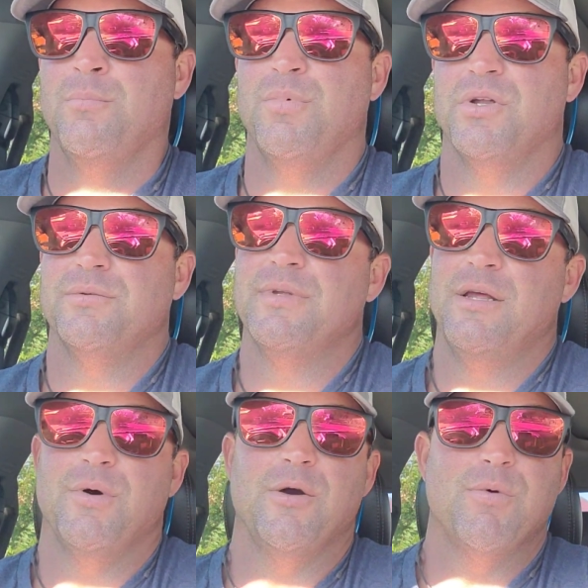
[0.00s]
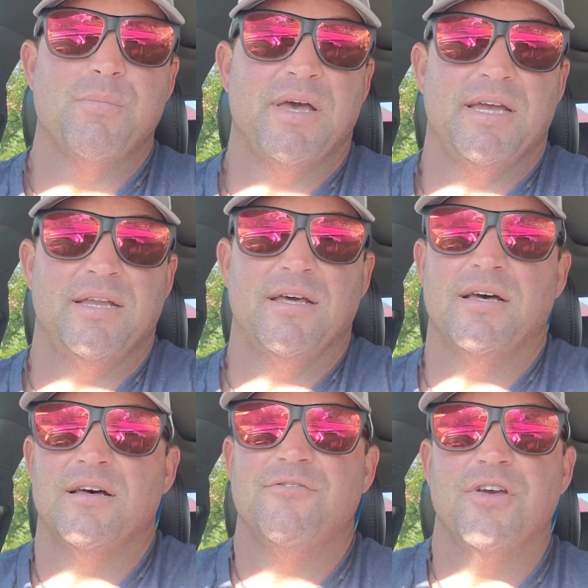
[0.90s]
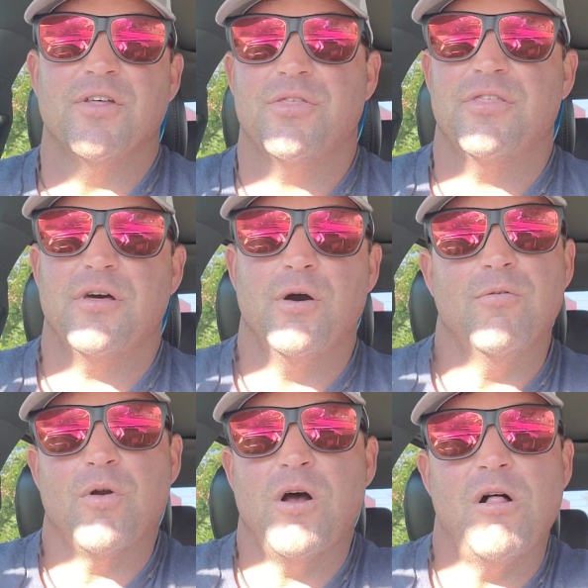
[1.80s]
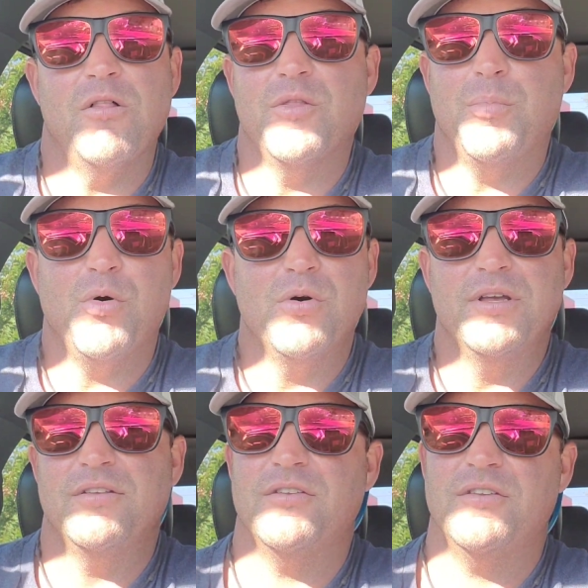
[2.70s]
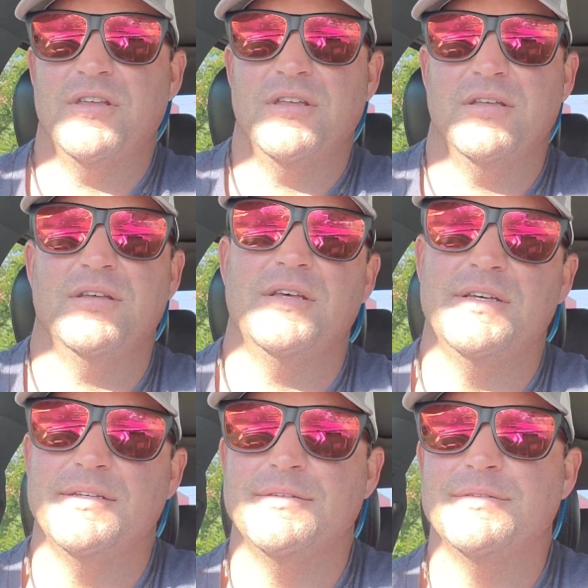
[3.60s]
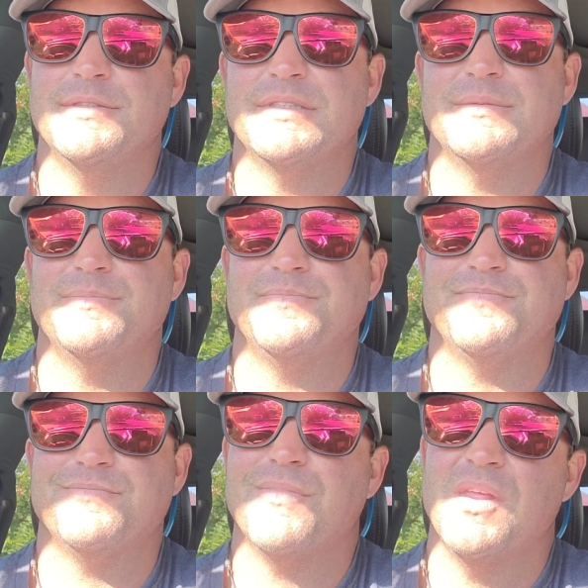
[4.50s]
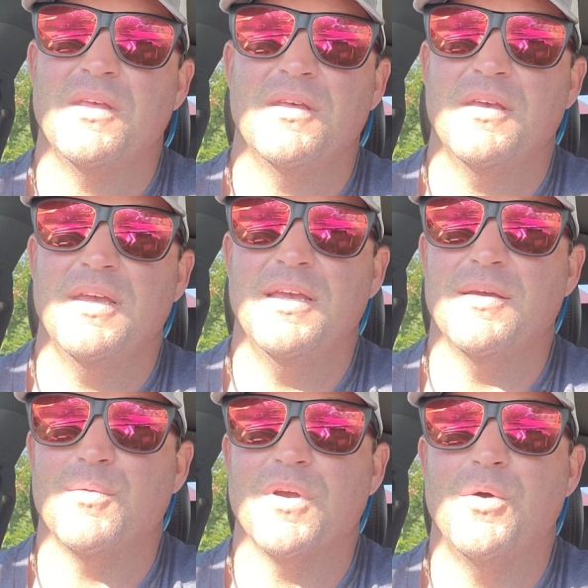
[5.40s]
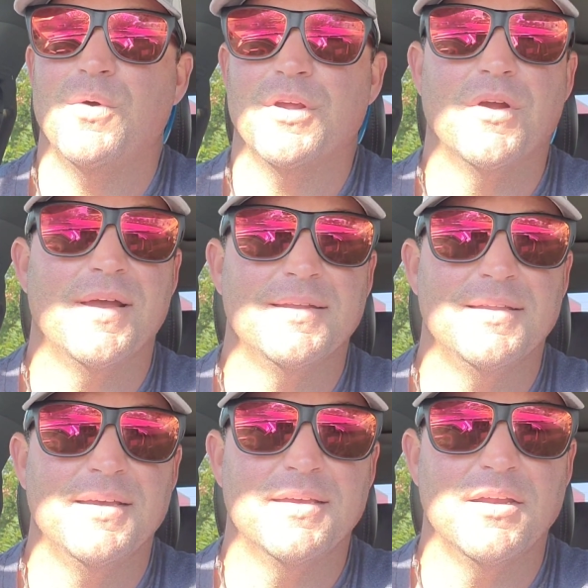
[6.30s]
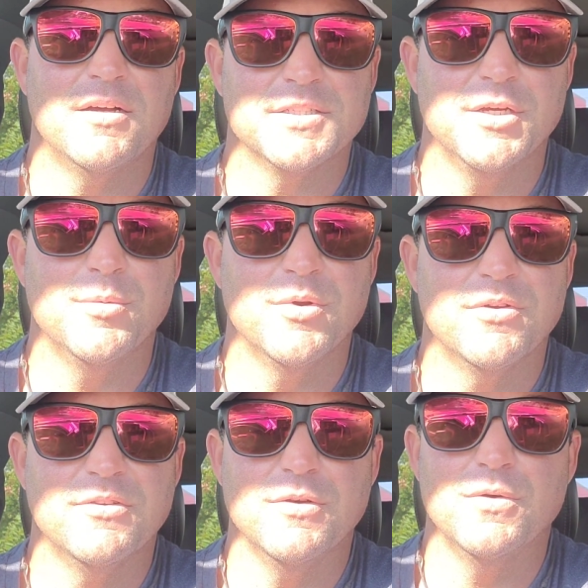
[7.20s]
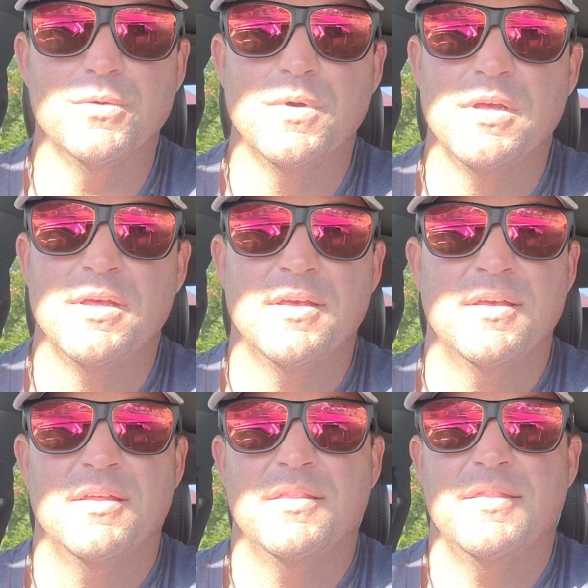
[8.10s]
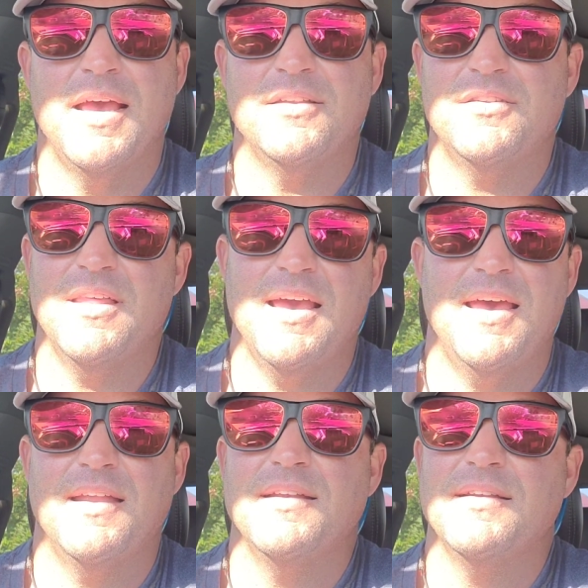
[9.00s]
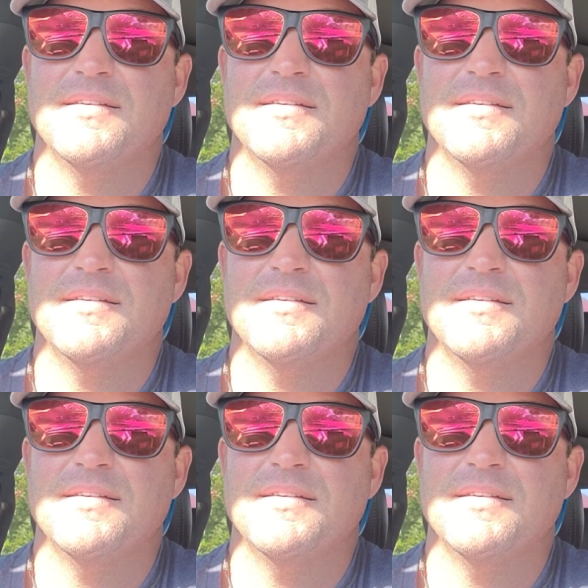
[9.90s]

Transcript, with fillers: But anyway, we made uh, fifth overall in the points, and and we're going to Grand Lake in October. So that's that.